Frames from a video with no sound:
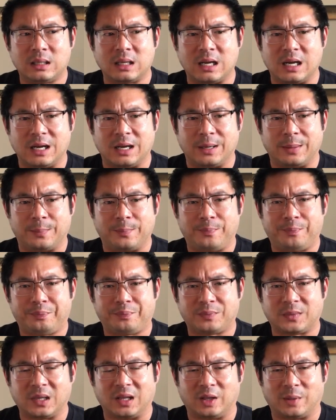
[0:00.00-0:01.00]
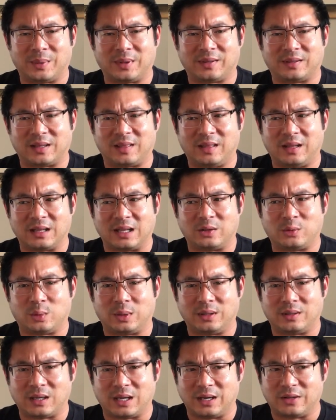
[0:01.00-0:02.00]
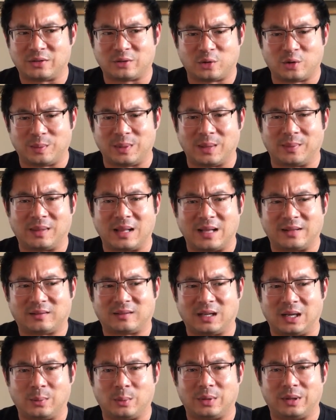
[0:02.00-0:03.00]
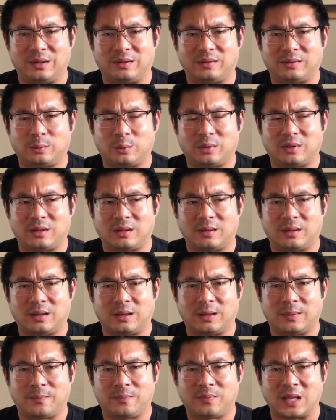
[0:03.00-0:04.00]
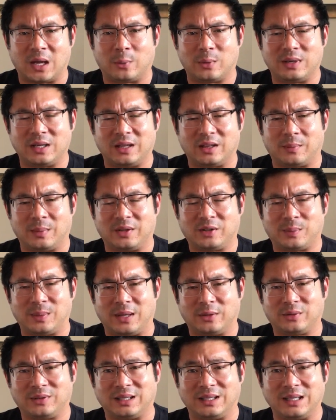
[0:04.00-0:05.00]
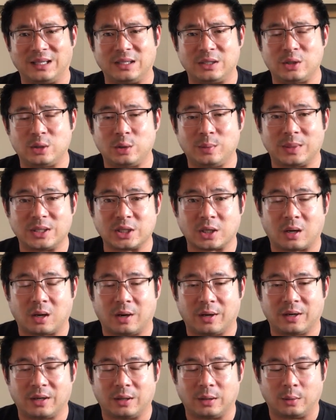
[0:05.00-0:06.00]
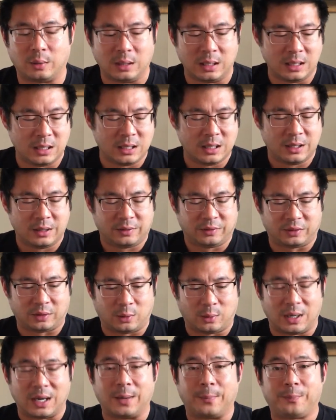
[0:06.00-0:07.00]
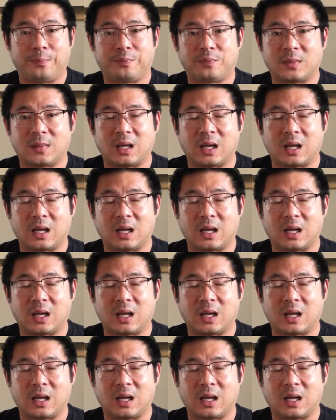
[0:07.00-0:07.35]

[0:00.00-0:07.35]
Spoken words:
a little bit, because I think that's what kind of screwed me up last time, was with the not retaining the muscle mass, was I did too much cardio. So